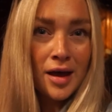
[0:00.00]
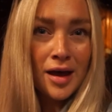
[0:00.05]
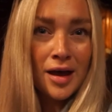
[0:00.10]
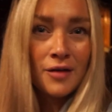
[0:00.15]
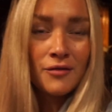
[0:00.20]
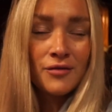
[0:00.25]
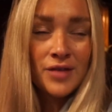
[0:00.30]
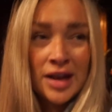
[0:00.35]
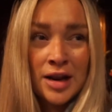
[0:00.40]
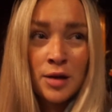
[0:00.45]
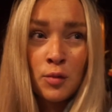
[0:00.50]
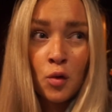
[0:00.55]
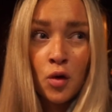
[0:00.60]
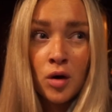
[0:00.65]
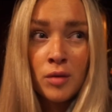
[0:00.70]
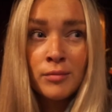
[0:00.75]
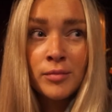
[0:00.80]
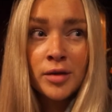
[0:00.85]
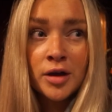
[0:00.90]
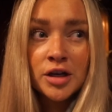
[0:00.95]
I'm very
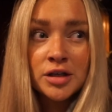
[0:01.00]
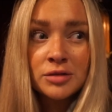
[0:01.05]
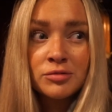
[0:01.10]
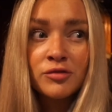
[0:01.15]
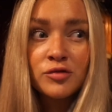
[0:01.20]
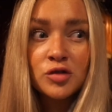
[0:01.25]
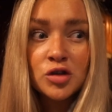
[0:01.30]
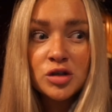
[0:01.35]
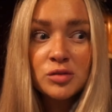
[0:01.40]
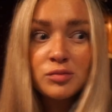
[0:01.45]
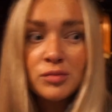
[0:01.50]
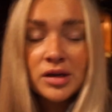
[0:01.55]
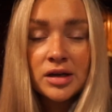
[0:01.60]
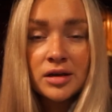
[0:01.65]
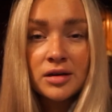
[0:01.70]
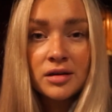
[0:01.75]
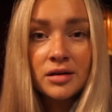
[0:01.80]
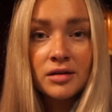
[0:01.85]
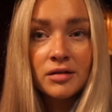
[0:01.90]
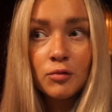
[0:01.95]
warm because we've just
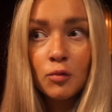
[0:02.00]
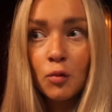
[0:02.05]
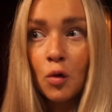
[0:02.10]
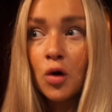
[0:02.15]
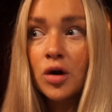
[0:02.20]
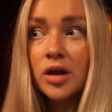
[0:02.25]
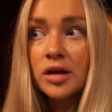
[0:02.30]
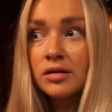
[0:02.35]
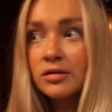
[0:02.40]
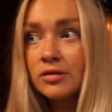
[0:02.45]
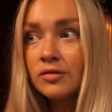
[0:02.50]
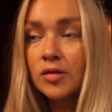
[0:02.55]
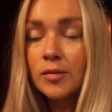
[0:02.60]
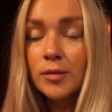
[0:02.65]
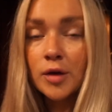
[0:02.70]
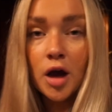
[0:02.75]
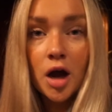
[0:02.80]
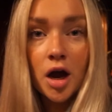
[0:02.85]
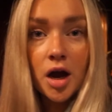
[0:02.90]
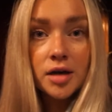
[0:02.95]
been walking from
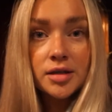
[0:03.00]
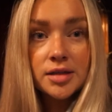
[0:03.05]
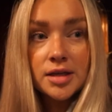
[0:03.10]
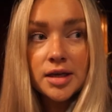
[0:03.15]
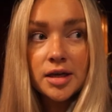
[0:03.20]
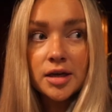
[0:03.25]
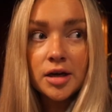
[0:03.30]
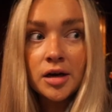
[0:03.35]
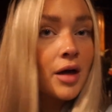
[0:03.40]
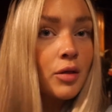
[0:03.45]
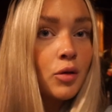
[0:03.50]
the car to here.